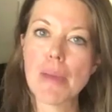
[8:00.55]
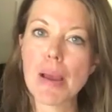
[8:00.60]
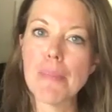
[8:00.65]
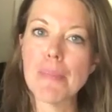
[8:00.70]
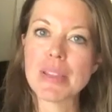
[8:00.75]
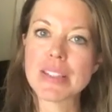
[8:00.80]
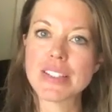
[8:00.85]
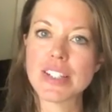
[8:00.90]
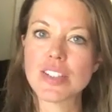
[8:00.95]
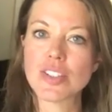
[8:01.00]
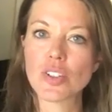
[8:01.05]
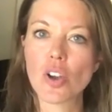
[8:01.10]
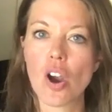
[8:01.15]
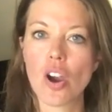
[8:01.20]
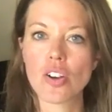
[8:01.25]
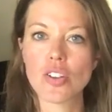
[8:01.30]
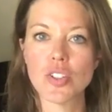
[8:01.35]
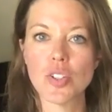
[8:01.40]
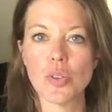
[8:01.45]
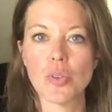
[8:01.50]
my business
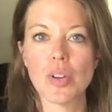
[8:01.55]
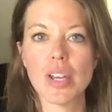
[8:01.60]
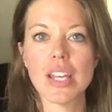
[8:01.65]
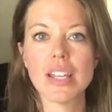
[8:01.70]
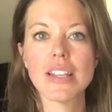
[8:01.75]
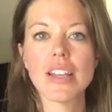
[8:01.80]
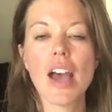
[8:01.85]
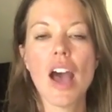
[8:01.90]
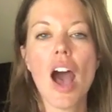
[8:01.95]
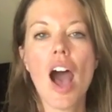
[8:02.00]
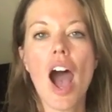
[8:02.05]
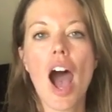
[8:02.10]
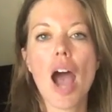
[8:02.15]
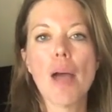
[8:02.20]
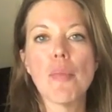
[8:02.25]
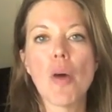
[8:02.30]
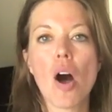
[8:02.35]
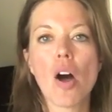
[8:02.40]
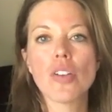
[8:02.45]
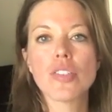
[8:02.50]
card to it.
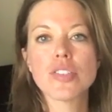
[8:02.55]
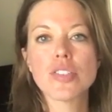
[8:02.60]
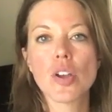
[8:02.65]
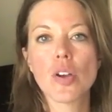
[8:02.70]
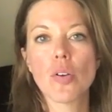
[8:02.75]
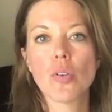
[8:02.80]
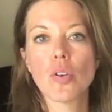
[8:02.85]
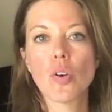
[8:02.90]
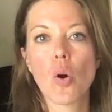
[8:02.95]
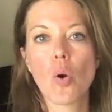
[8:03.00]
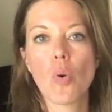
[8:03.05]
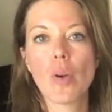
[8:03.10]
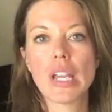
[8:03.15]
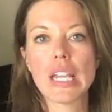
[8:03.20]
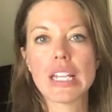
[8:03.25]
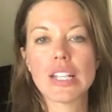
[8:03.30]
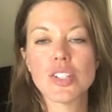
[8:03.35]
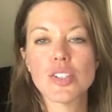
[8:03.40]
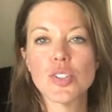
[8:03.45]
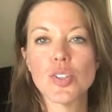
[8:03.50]
I'm also
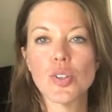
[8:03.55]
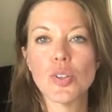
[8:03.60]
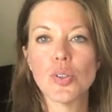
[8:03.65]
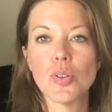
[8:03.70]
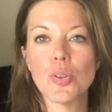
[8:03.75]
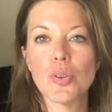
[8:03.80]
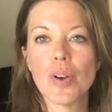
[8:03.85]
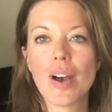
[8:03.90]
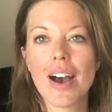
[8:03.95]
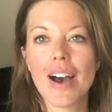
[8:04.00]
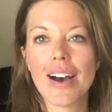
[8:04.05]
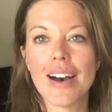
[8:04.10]
going to